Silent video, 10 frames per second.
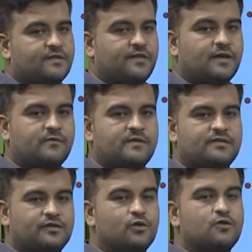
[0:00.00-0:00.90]

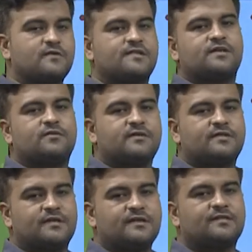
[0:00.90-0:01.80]
sequence, usual
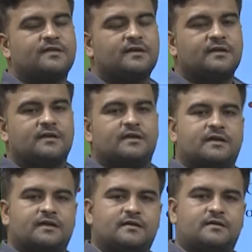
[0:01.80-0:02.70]
sequence is,
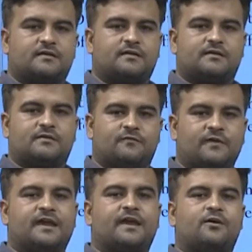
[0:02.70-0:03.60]

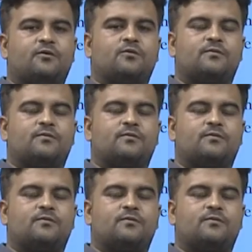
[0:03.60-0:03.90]
we have